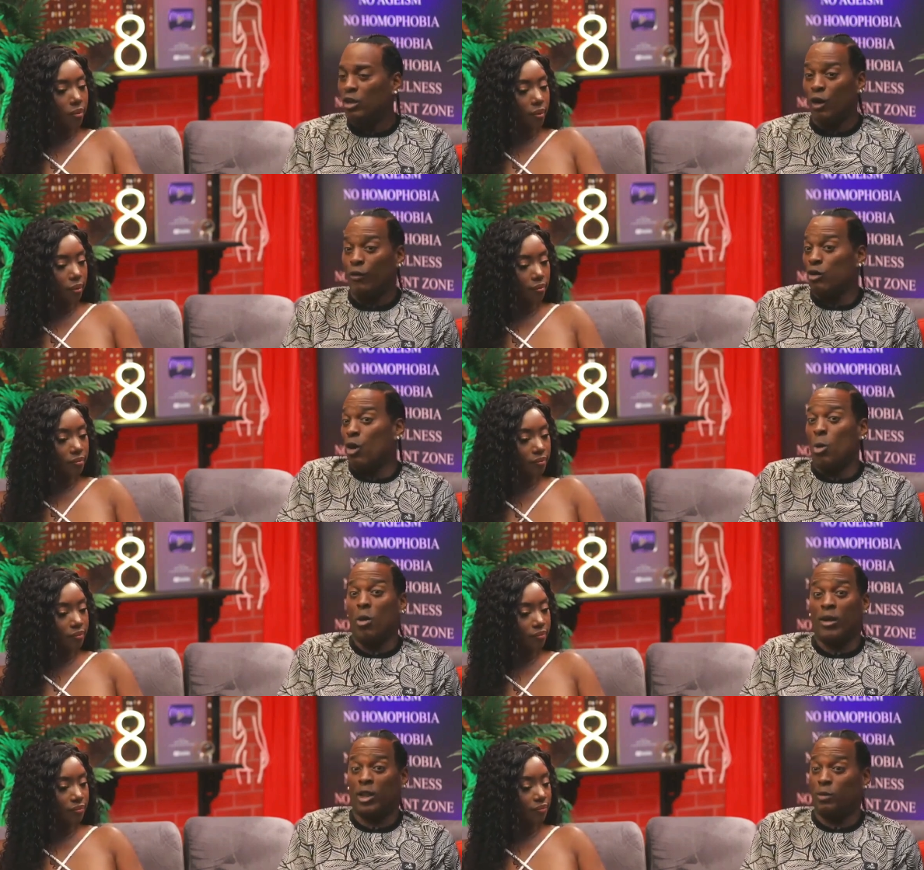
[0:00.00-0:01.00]
Speaker 1: So if you
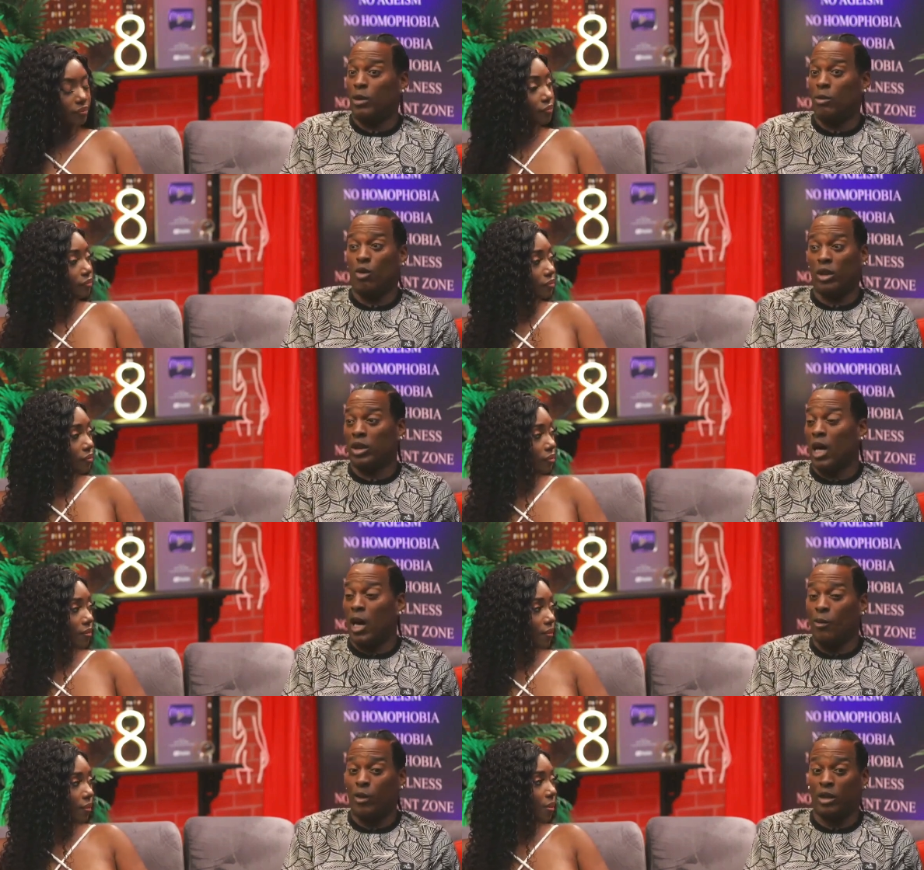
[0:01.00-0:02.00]
don't want to spend more
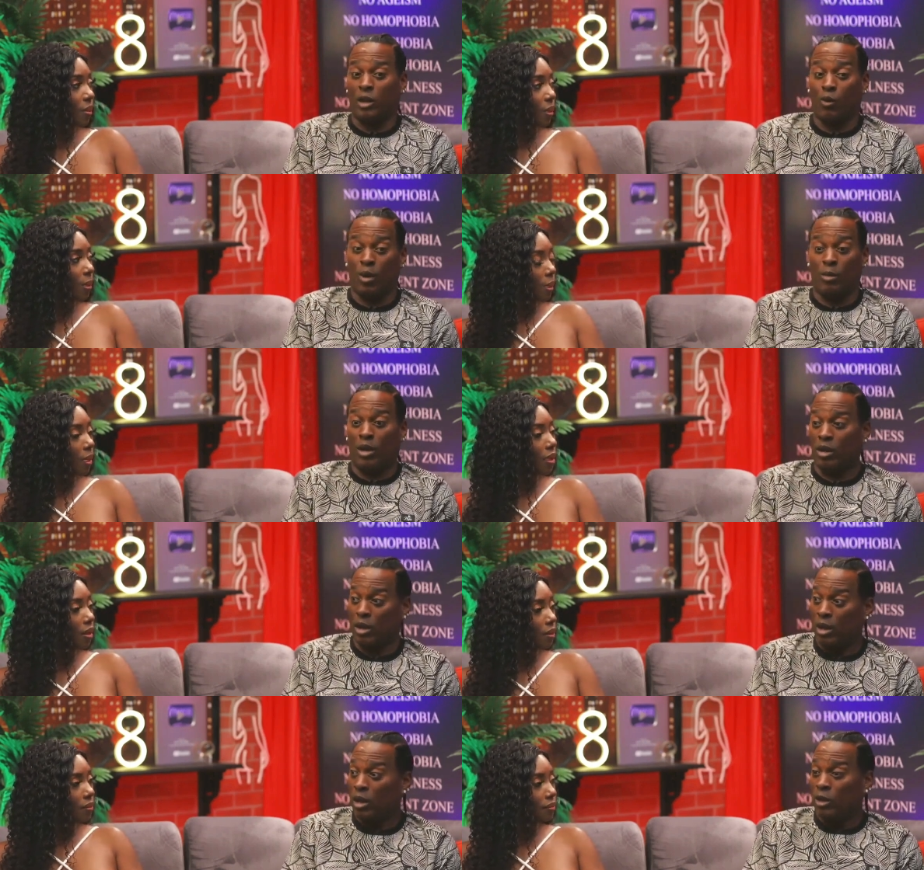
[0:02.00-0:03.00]
time with the women,